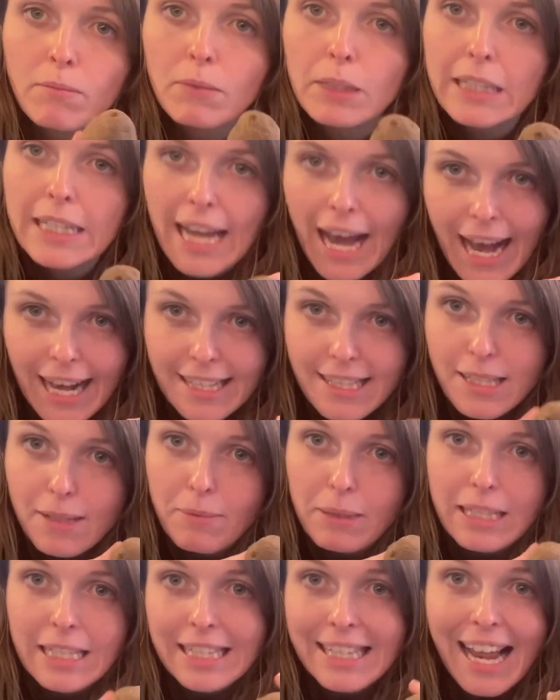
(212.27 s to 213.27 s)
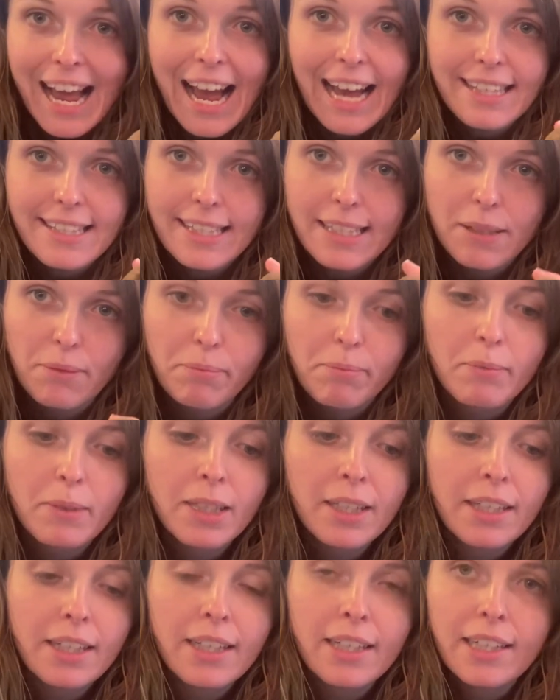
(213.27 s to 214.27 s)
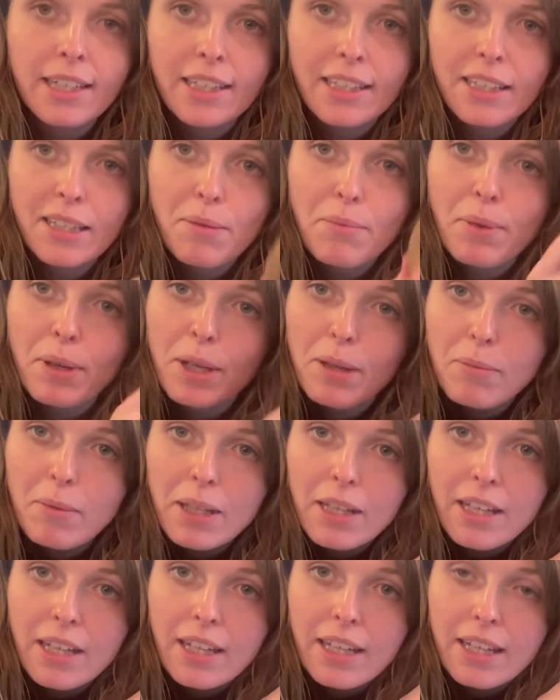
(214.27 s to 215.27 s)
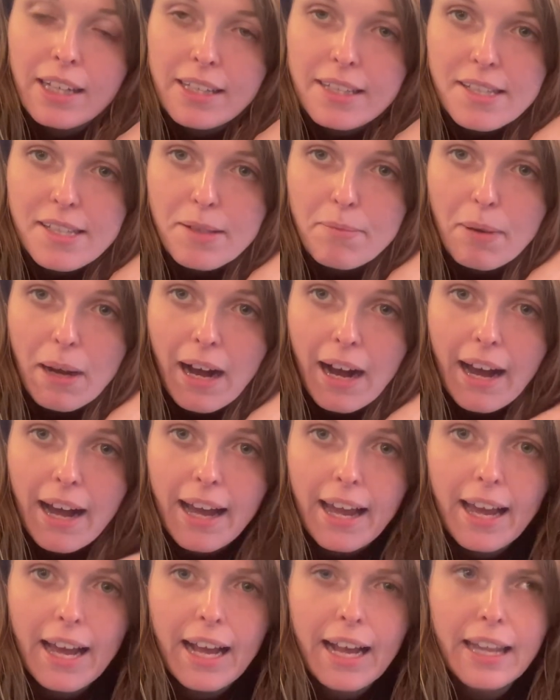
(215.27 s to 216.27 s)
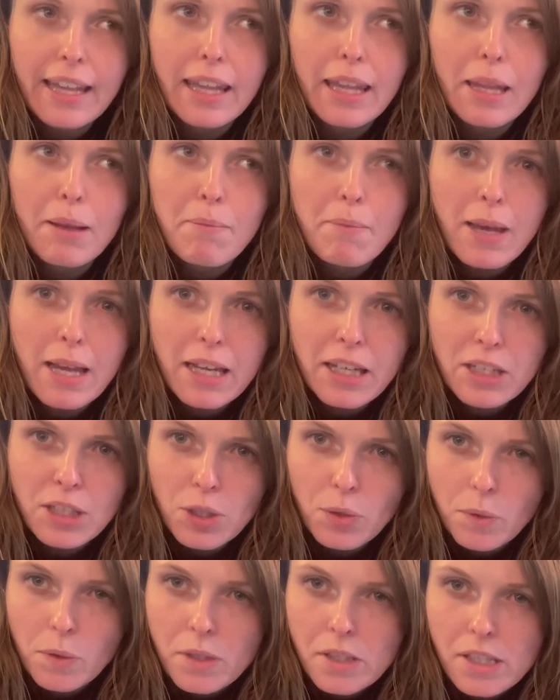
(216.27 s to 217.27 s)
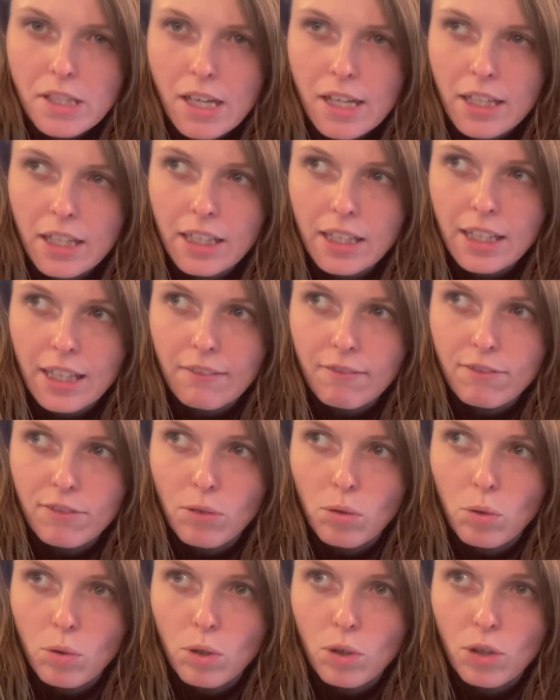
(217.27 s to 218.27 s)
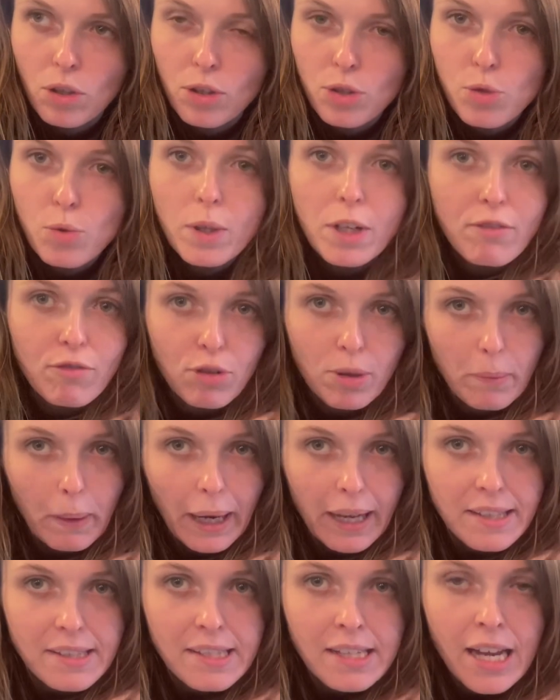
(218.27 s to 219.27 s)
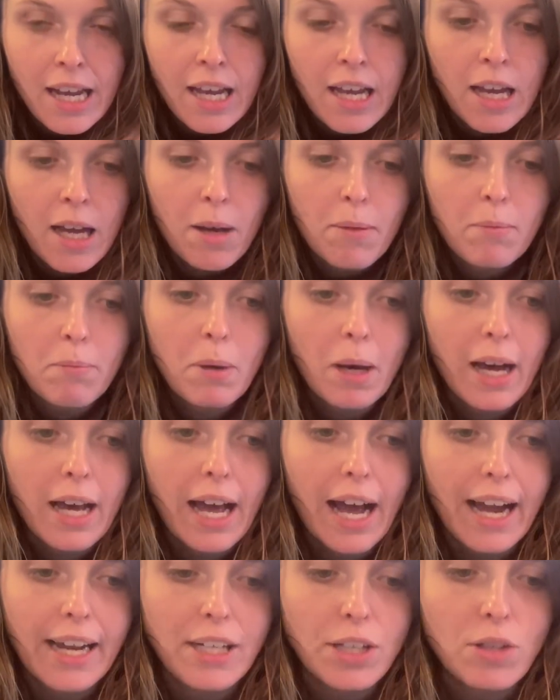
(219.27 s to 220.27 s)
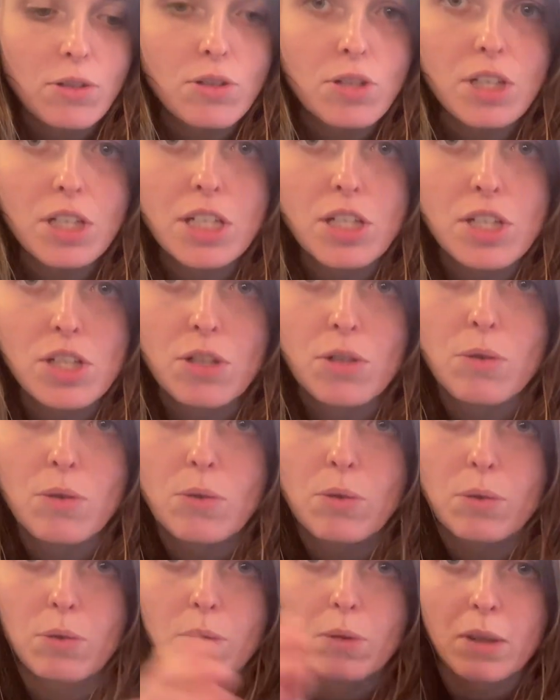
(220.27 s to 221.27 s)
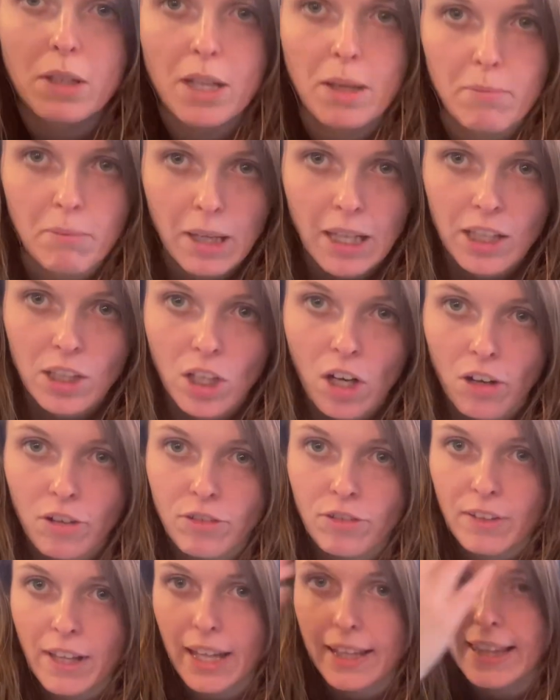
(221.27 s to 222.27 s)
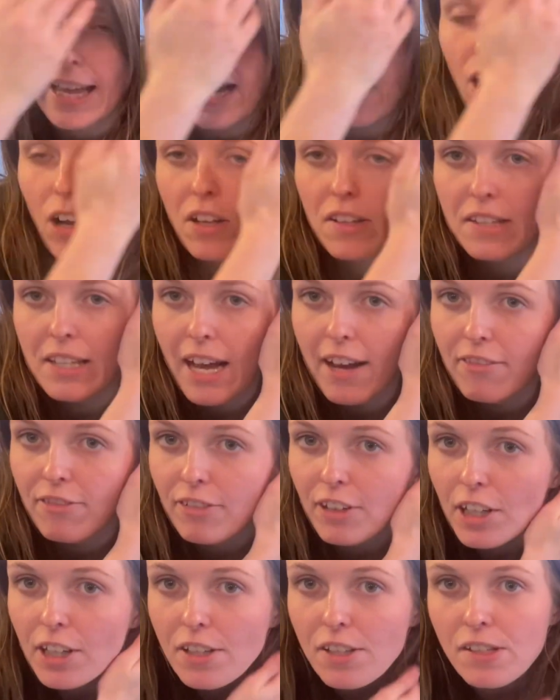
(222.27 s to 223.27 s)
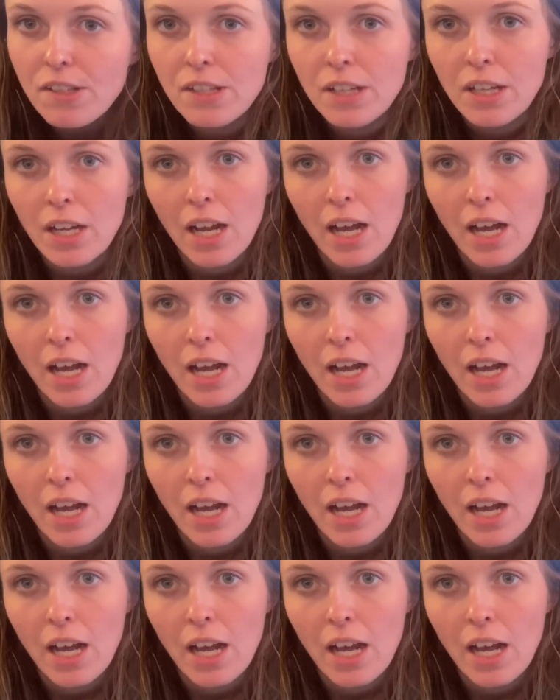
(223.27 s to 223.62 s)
dice them and slice them, then put them in the Instapot and the manual setting for 24 minutes. But I usually do the meatloaf, get that all set first,